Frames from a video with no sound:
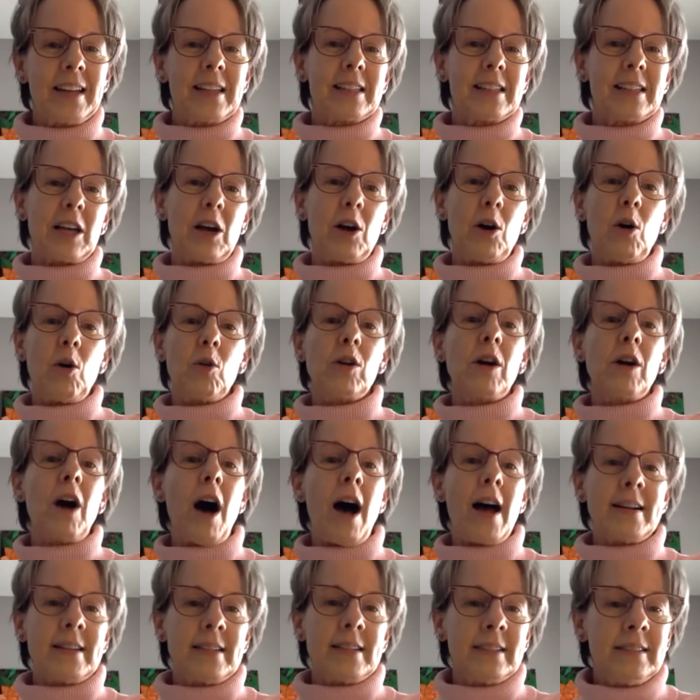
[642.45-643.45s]
So
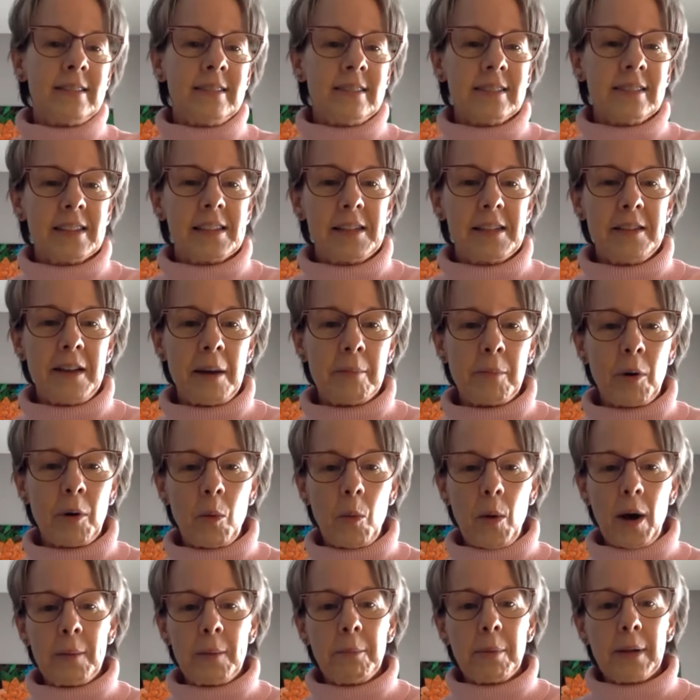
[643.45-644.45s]
cotton, number
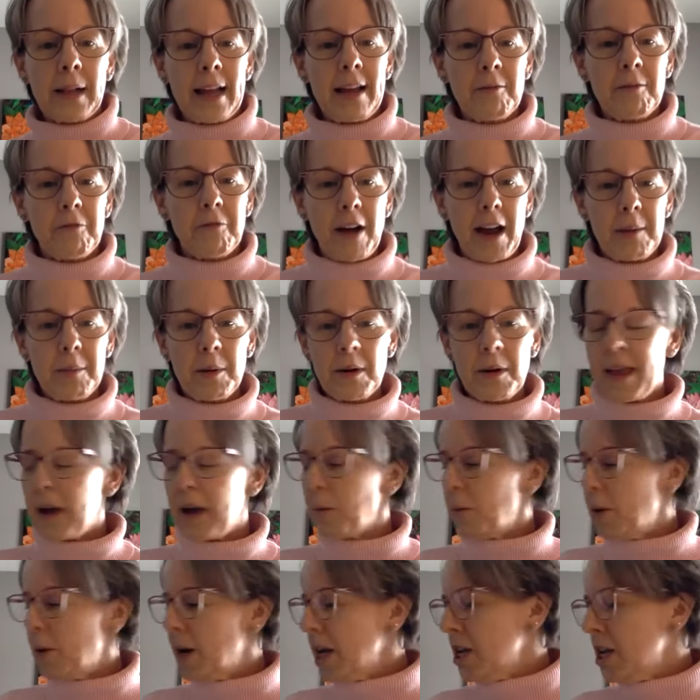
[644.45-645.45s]
one plant fiber
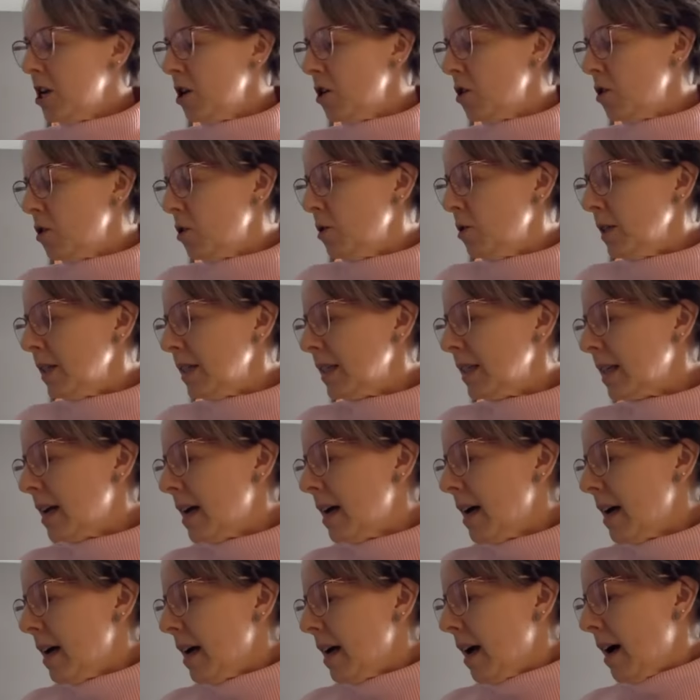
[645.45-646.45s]
that we use.
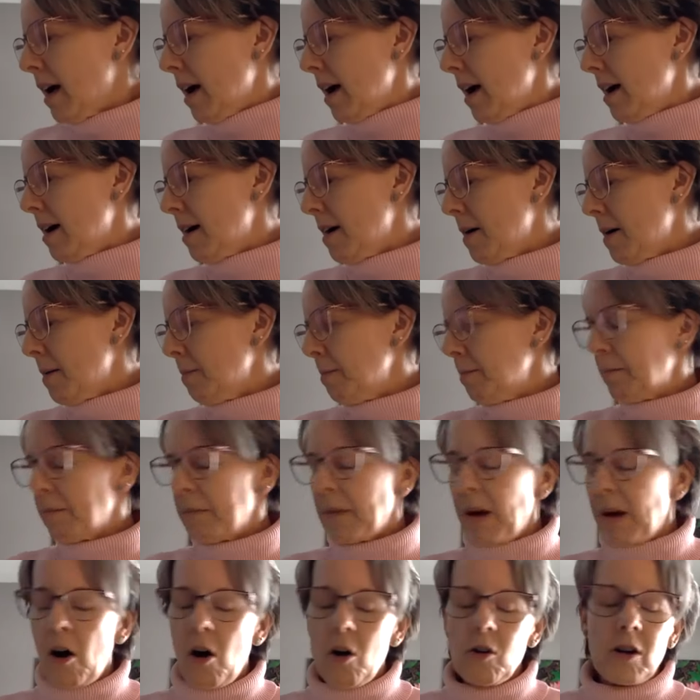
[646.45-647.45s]
Um,
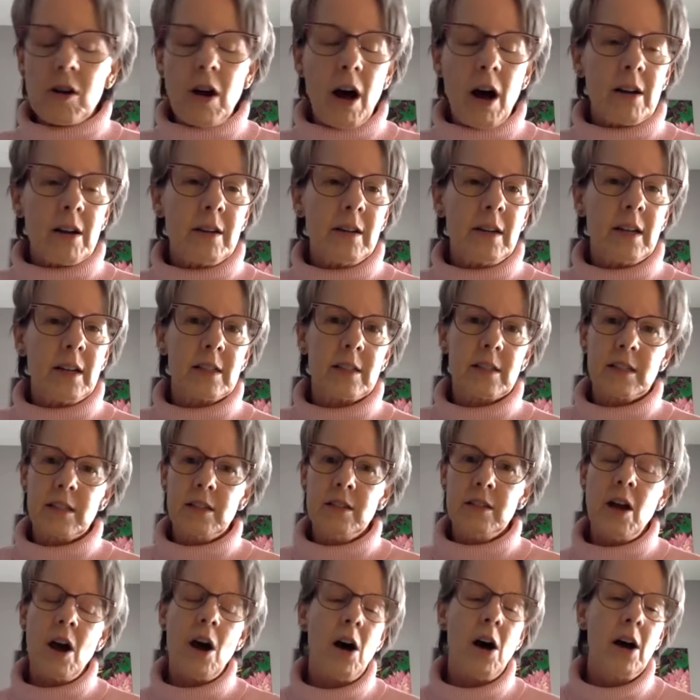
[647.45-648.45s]
all cotton is
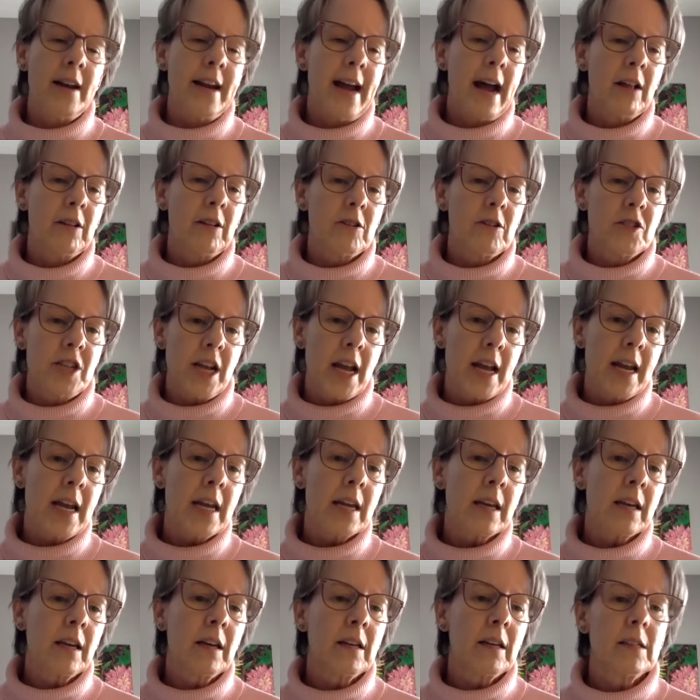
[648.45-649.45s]

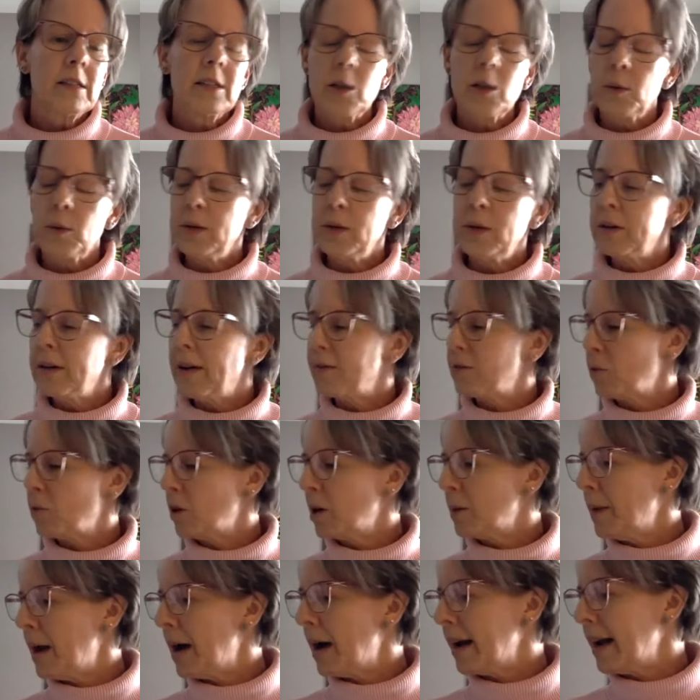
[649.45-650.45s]
non-allergenic, so we don't have to
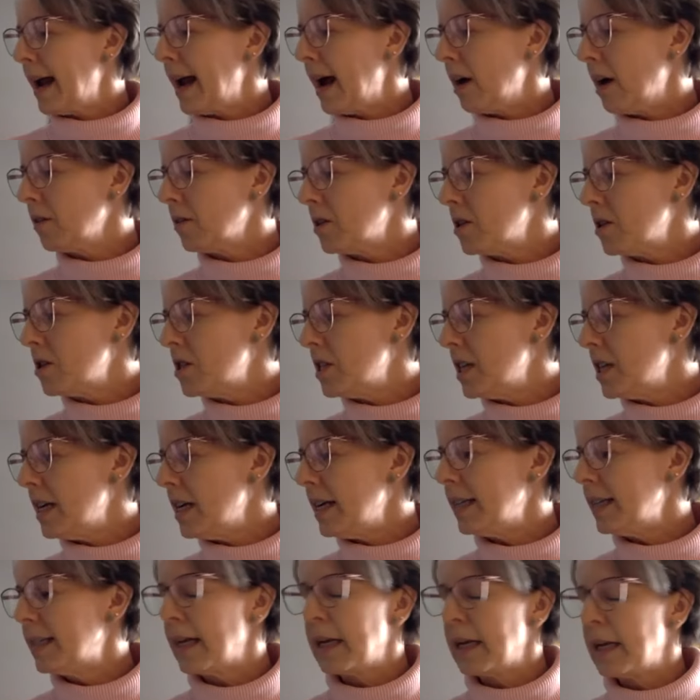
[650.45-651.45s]
worry about
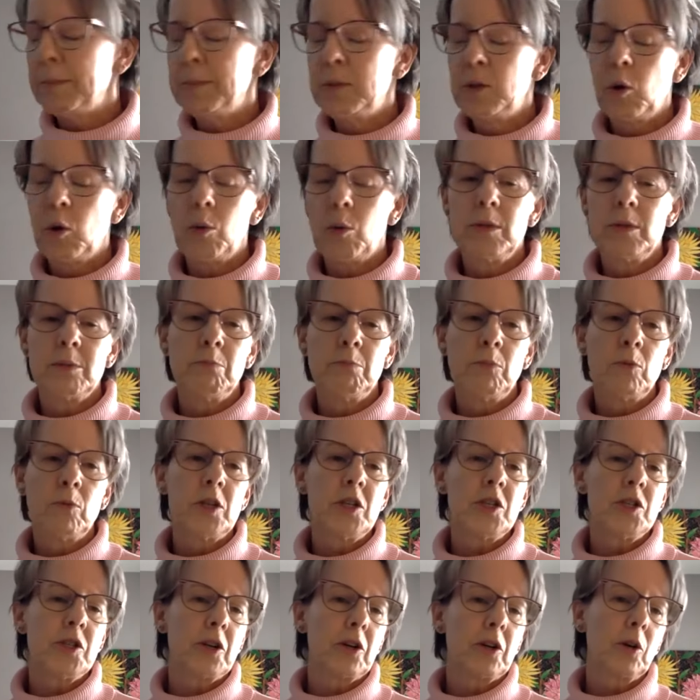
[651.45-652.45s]
allergies. It absorbs
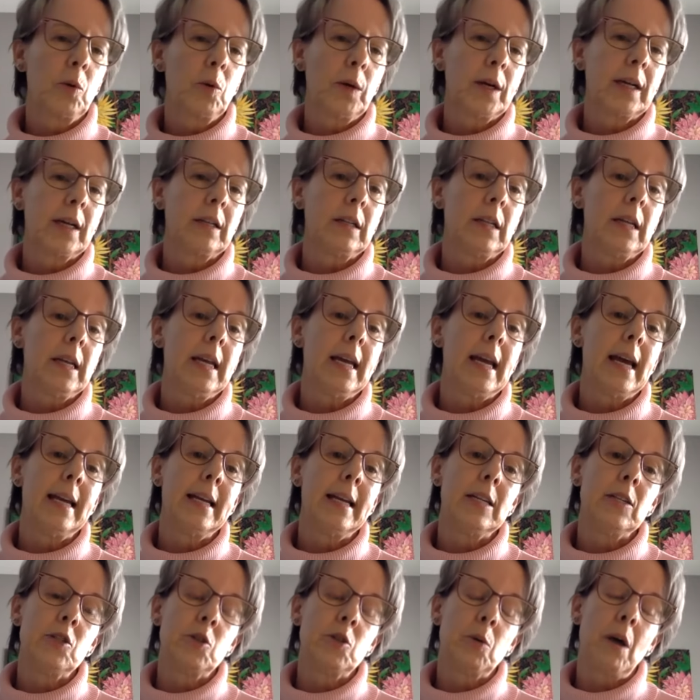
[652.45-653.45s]
moisture quickly
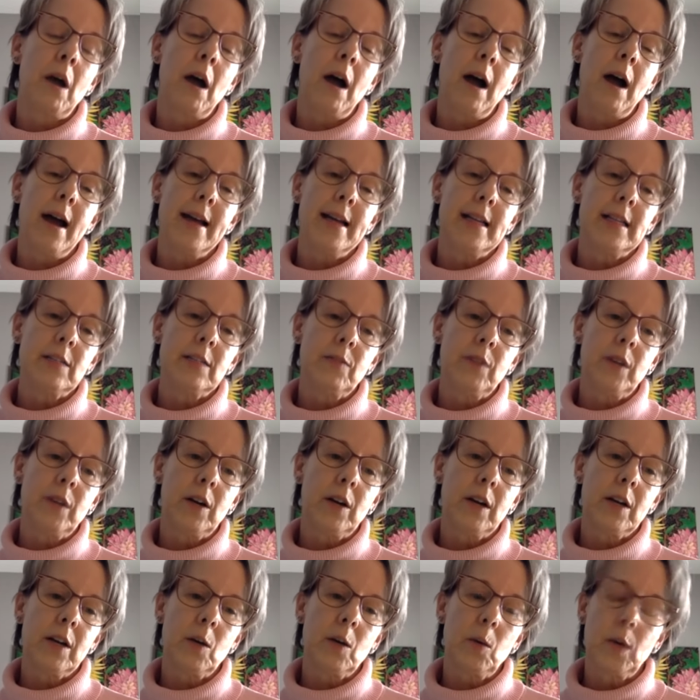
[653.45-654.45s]
and it dries
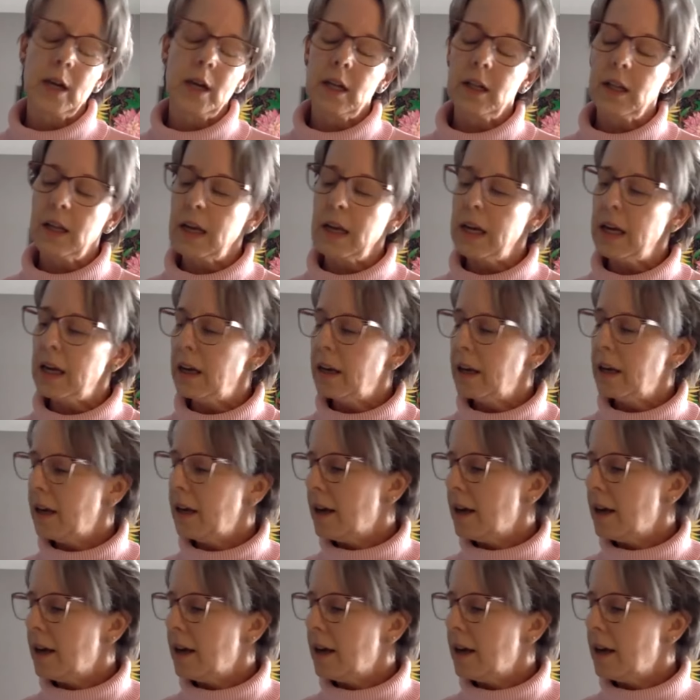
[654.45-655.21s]
very quickly.